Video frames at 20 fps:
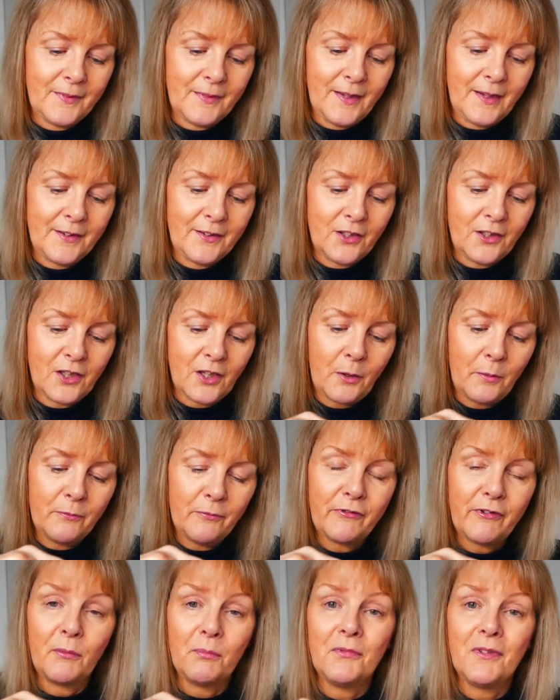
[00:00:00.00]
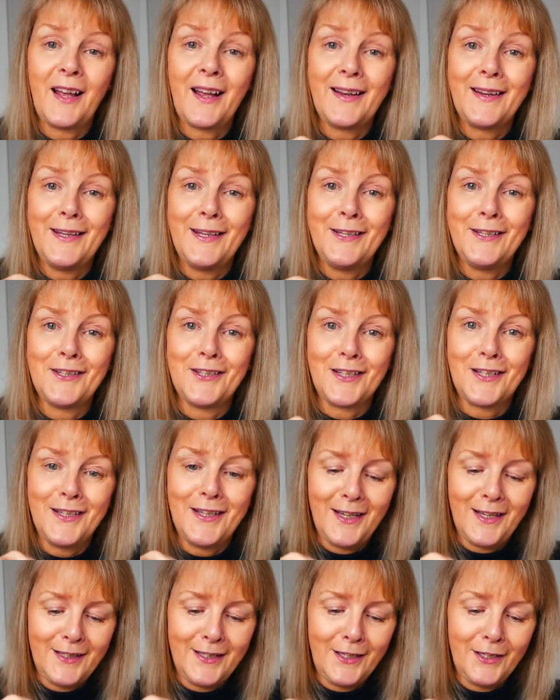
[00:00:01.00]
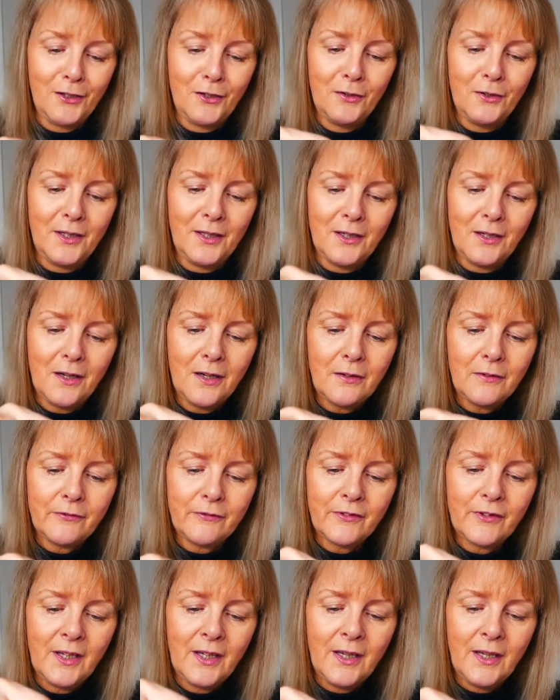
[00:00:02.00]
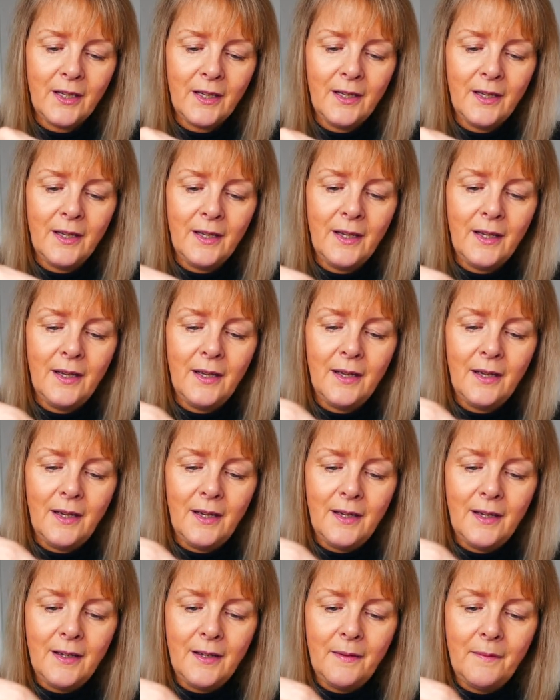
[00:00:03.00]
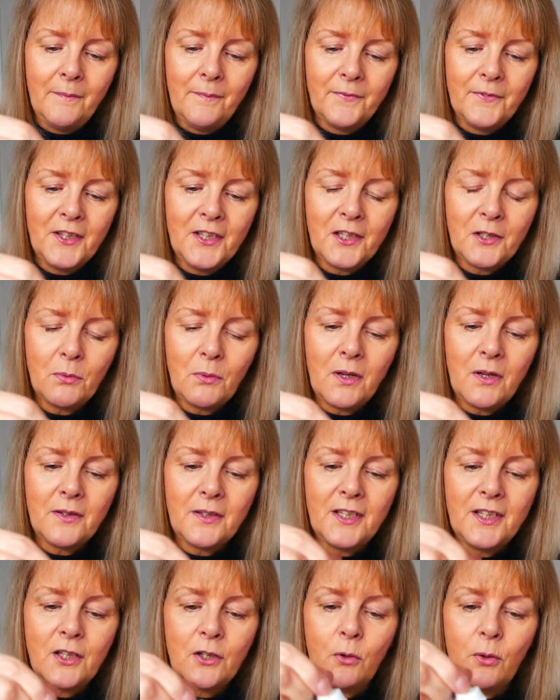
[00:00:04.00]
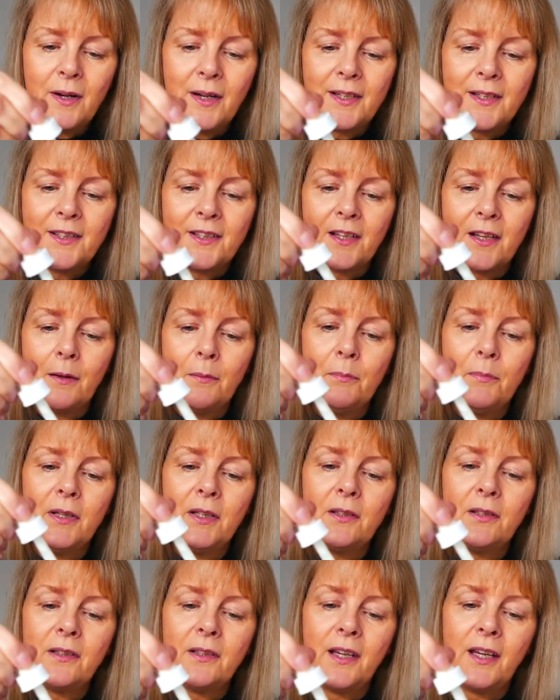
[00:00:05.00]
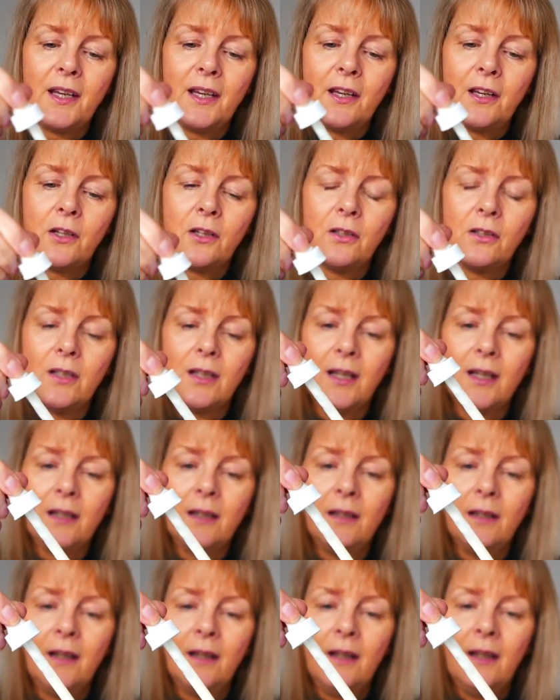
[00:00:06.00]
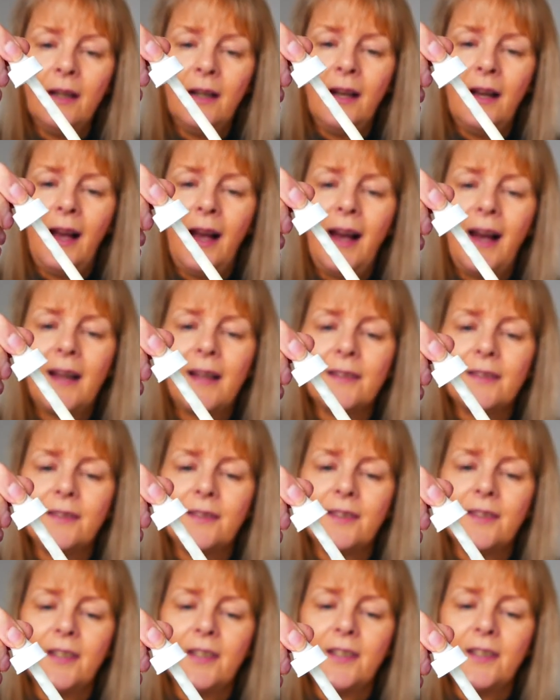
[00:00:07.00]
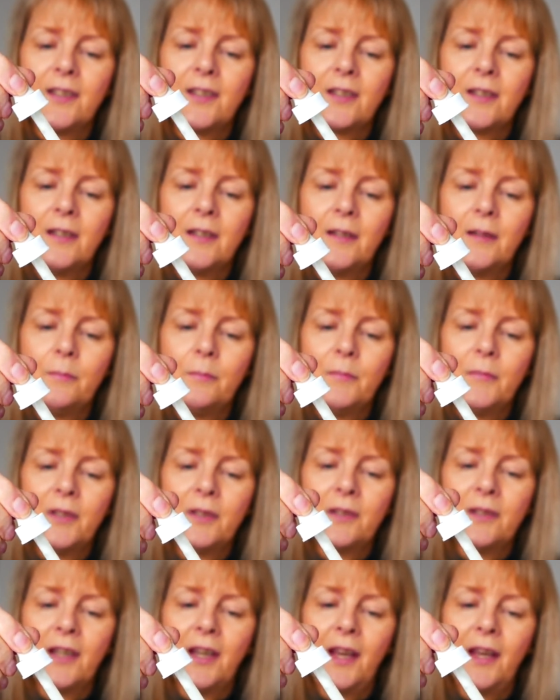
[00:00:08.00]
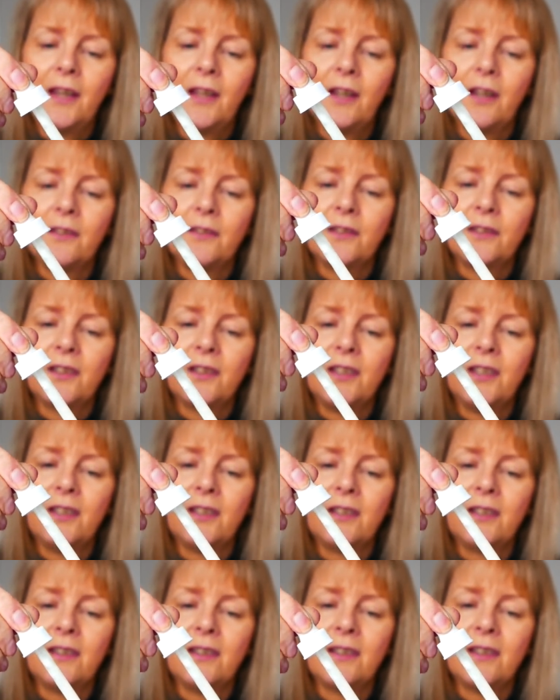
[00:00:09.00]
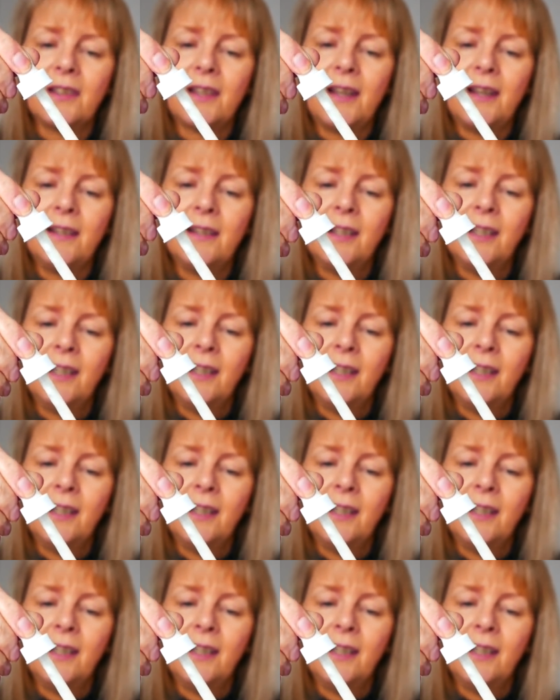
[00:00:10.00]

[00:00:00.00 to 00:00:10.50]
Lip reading: and stop from light hitting it and it going off. This one is quite a milky colour and it's a milky consistency.